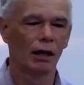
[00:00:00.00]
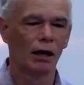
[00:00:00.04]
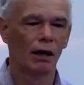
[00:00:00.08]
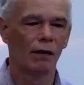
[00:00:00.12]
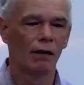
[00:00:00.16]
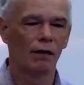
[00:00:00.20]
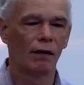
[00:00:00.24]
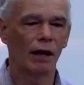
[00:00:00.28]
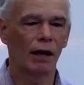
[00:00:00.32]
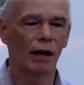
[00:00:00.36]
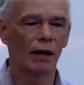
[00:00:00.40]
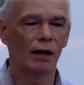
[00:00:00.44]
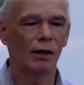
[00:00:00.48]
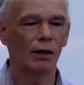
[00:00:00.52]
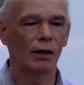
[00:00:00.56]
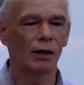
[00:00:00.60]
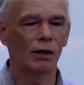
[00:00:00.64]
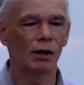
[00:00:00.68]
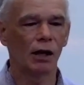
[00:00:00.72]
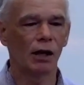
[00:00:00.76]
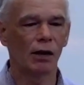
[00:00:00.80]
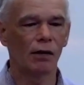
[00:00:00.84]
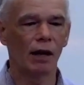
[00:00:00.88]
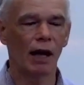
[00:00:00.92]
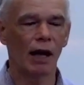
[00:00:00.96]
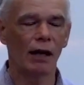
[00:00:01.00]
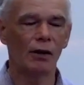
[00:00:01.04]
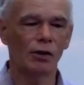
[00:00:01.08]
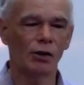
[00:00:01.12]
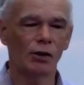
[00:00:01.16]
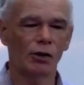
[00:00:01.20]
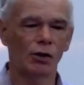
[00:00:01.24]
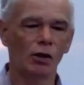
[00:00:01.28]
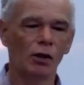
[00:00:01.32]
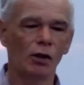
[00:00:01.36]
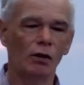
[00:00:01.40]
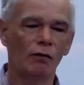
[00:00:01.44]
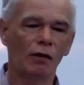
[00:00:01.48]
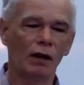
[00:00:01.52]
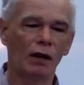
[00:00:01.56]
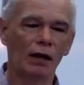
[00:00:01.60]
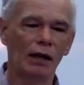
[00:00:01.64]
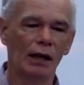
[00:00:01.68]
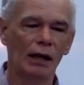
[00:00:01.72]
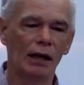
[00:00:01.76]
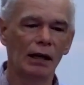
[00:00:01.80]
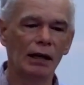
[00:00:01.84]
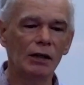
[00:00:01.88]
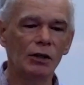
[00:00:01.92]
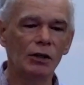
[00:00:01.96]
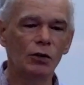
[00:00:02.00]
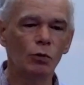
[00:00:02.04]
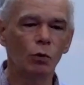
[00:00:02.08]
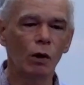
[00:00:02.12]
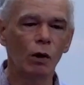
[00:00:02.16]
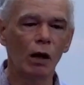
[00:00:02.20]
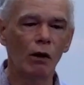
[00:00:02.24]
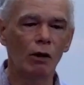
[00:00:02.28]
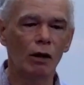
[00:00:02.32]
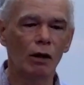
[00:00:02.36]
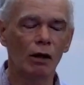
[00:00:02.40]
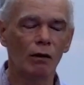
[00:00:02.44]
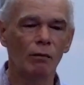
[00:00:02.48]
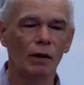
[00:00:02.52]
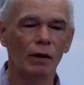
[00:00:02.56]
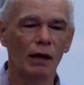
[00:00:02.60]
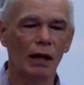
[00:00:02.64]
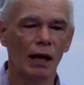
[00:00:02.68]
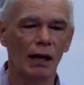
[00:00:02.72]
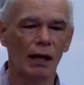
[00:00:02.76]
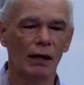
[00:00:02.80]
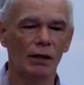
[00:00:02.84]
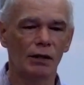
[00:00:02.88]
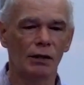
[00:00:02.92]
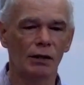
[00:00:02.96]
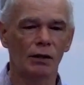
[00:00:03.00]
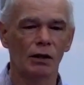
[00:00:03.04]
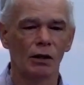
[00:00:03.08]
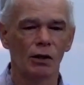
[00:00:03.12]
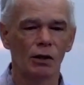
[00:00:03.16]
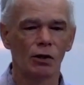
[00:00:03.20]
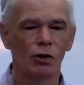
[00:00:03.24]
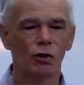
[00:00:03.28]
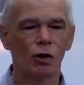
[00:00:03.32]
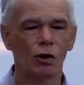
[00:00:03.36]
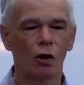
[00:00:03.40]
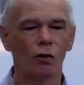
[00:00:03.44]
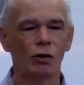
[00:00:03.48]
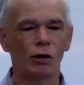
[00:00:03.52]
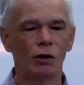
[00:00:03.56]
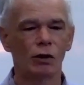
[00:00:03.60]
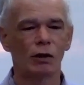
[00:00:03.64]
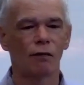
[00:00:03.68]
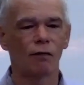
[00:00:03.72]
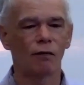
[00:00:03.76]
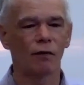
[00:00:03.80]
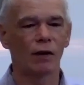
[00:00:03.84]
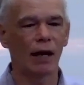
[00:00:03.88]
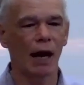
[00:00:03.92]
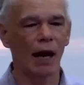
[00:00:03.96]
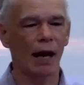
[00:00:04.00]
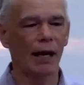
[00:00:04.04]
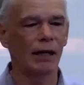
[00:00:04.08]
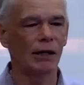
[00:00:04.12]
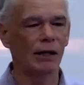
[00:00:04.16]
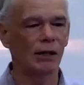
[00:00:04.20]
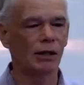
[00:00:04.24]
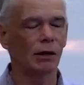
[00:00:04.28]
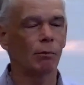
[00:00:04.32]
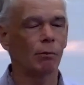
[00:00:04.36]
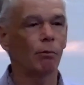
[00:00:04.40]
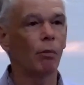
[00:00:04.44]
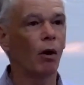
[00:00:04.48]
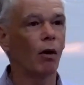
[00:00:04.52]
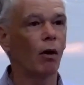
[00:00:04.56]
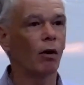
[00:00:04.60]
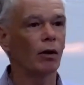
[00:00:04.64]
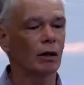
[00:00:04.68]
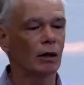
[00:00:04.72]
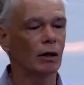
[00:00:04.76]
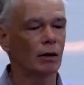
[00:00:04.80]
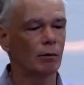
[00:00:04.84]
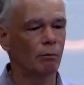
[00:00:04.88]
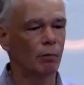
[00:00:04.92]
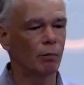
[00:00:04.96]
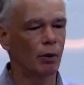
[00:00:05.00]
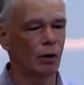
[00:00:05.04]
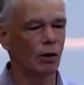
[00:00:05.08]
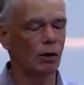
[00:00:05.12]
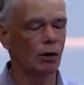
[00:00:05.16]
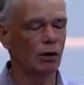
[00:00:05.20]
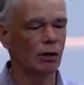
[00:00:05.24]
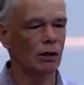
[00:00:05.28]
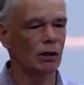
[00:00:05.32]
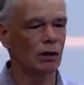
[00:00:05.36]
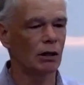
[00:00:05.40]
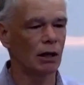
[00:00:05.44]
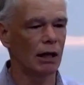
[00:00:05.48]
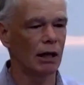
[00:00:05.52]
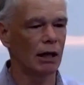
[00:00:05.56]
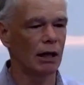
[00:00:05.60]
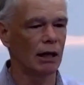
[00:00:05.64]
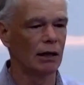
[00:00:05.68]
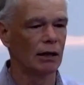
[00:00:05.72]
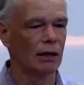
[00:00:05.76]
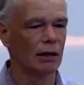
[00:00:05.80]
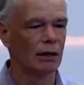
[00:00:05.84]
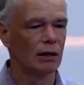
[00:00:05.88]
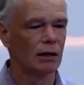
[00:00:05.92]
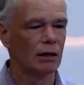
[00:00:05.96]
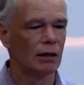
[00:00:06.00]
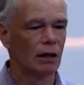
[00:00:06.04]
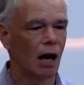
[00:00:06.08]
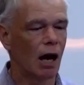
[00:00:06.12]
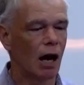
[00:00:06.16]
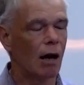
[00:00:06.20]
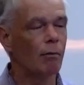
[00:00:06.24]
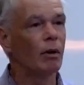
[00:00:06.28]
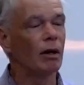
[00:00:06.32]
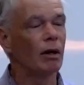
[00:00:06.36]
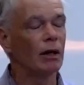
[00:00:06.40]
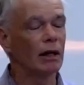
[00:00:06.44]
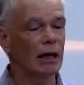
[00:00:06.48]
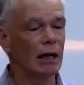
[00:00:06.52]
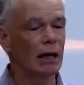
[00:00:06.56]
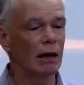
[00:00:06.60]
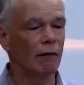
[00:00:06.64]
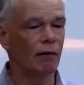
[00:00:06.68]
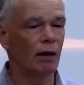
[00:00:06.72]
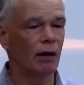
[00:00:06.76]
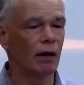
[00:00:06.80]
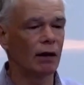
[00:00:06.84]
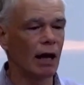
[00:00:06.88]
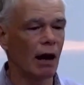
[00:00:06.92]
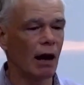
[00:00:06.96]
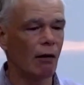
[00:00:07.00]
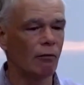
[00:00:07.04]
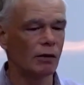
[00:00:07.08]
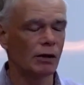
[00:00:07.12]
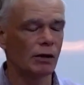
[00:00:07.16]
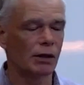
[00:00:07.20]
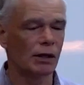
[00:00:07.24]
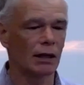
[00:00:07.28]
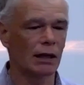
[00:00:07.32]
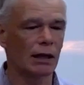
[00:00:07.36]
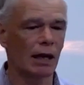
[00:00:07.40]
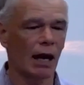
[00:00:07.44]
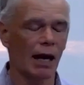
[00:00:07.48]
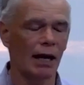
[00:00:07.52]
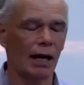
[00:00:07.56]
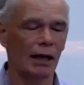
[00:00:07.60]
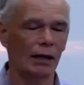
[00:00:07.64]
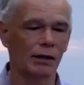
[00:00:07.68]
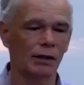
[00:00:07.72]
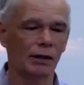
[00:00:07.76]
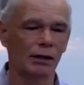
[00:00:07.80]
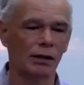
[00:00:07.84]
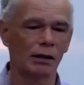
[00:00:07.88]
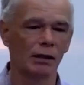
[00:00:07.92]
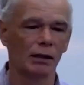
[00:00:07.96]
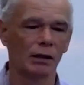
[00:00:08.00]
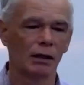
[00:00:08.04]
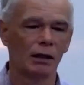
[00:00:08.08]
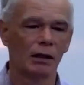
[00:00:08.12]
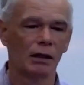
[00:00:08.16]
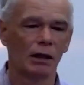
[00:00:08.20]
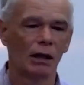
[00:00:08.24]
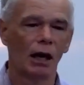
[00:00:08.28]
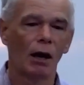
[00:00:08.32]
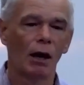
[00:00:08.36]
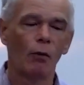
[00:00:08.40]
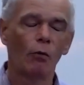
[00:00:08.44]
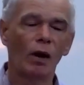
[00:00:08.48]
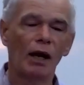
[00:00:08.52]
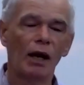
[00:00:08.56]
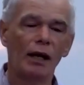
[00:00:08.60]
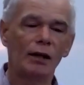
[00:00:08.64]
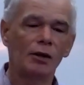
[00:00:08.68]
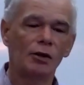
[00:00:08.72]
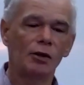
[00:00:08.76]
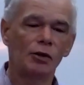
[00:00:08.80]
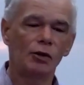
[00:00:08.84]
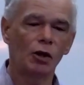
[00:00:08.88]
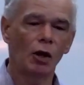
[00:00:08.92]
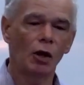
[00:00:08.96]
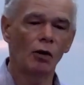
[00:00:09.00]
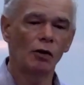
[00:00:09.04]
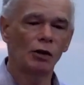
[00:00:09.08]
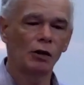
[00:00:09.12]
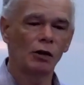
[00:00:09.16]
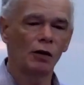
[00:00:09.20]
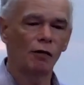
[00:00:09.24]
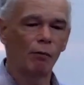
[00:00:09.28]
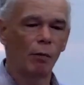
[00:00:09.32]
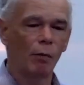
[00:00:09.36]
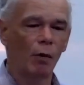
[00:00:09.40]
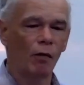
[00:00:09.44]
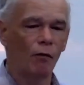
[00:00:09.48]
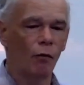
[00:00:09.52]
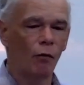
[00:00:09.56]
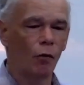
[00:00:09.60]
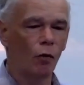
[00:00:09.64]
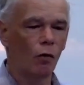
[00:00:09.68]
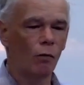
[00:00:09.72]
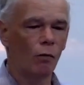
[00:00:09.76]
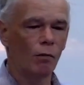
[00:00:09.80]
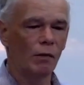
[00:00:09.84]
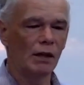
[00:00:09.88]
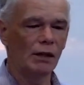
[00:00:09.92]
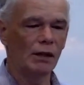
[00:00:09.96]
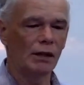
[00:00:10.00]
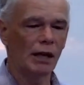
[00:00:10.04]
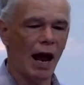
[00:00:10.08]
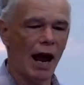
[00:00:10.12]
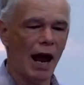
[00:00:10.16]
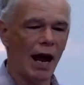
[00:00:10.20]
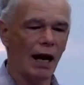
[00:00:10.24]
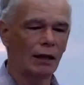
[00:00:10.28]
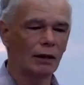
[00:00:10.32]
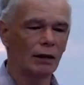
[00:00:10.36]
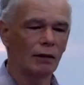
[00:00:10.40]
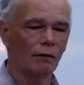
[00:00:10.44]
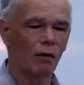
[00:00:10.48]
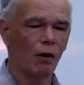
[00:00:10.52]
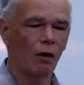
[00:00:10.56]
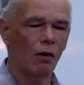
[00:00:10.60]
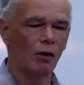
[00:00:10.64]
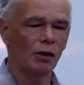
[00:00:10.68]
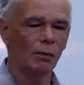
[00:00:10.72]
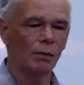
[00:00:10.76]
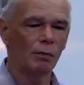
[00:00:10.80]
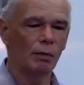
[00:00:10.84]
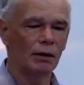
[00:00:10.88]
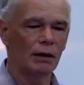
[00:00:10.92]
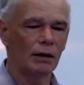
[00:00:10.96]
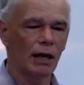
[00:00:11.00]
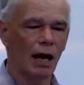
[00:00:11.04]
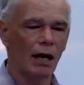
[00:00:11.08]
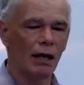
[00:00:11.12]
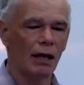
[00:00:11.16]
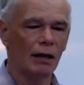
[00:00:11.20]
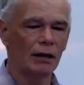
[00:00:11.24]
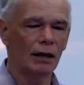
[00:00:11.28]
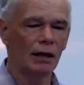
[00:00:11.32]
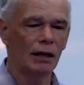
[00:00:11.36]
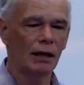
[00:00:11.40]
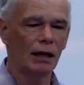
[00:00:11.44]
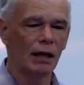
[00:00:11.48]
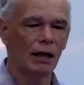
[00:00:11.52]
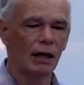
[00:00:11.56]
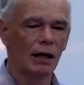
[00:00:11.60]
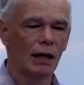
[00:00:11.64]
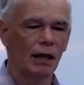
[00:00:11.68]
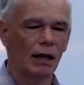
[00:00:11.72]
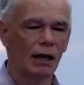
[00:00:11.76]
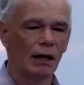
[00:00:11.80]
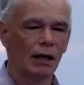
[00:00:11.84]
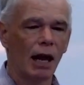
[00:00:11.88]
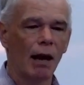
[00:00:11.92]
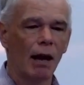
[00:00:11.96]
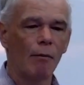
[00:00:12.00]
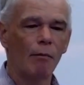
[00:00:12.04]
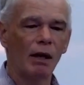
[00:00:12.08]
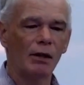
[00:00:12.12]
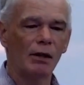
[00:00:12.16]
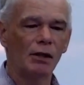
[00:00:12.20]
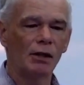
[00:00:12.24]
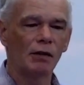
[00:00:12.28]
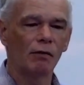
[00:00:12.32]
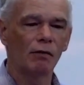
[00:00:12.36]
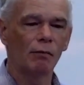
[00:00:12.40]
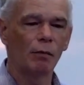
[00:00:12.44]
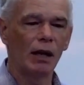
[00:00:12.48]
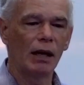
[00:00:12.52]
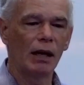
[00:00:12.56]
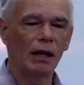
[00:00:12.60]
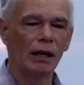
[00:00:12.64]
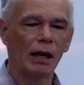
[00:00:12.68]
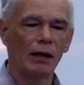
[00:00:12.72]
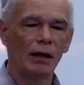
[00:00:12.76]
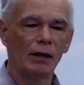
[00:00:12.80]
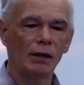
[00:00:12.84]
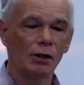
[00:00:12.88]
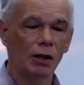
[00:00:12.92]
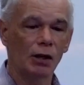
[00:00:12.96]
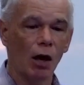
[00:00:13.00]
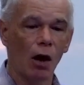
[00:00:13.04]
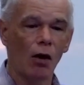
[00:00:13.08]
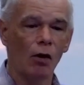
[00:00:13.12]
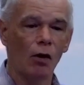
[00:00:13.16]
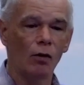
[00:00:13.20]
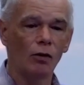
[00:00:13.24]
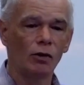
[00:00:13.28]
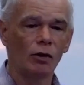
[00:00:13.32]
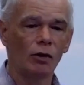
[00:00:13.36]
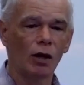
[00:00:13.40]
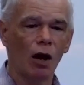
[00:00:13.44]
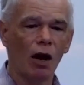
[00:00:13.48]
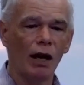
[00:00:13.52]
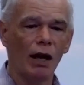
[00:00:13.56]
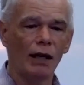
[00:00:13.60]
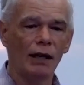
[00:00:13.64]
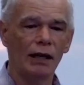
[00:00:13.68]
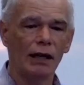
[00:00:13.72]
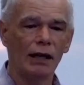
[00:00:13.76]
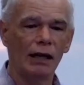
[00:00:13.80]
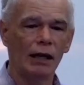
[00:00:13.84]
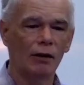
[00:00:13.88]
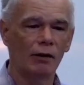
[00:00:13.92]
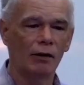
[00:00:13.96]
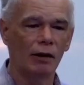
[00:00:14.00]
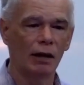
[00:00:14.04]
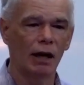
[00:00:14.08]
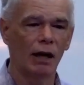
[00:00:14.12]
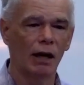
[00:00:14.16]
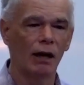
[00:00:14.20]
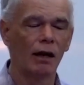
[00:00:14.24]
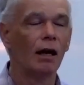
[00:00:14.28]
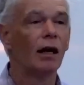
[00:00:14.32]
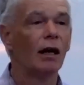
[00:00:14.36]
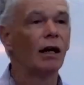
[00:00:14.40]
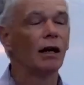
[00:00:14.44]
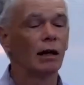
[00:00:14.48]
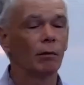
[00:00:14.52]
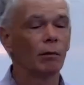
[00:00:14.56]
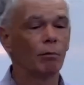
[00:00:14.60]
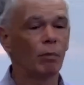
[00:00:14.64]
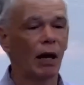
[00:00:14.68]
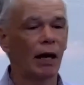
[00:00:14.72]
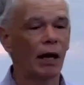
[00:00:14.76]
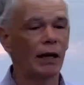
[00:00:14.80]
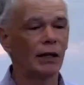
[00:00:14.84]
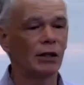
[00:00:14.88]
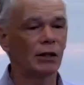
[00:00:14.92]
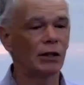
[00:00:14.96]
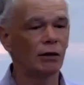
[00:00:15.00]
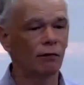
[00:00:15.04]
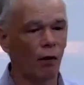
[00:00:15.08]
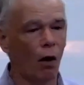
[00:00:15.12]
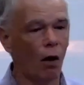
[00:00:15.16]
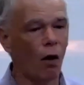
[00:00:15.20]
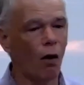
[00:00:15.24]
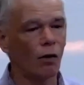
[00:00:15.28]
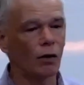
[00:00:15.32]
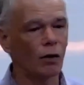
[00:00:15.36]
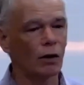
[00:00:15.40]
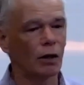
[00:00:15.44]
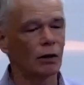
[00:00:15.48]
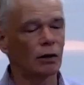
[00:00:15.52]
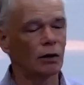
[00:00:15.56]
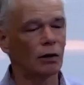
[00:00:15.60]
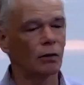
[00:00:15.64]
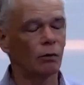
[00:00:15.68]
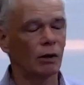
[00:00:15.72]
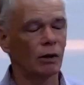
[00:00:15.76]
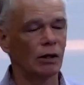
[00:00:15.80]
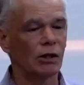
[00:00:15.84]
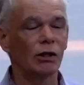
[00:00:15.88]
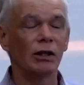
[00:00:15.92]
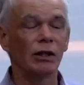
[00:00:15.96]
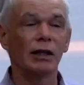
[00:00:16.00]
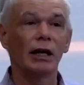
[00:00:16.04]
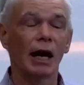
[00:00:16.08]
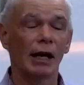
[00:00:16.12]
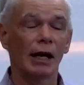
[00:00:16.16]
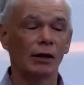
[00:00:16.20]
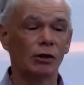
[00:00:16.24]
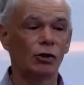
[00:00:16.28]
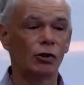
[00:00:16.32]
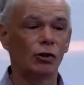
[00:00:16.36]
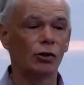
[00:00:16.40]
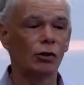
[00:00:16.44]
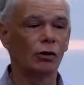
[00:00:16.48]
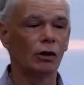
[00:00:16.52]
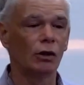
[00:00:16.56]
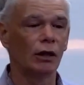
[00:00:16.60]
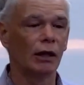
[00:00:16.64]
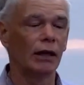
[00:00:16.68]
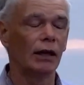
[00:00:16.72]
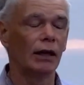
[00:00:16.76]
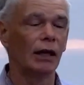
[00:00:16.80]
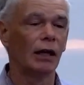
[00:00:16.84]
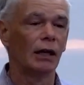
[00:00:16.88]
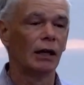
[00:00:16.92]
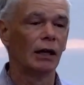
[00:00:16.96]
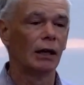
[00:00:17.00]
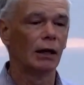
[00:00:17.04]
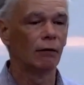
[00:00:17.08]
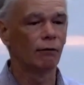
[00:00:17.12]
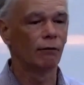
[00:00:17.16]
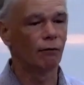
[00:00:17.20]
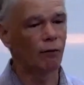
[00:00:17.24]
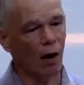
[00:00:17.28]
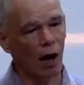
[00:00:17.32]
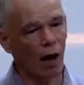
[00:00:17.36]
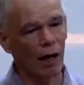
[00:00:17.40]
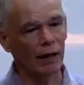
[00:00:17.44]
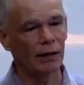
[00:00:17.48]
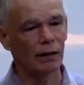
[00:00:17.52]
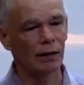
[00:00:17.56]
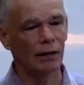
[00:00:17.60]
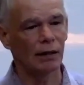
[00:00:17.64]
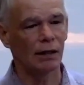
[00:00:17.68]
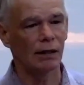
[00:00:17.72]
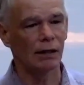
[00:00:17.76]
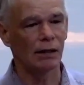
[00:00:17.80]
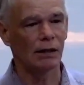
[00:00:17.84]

That serving each welcome guest, Joseph gazed upon him personally. I believe that that was the case. And where did Joseph perform this act of hospitality? That must have been at his own dining area, the place of honor to which he had surely invited his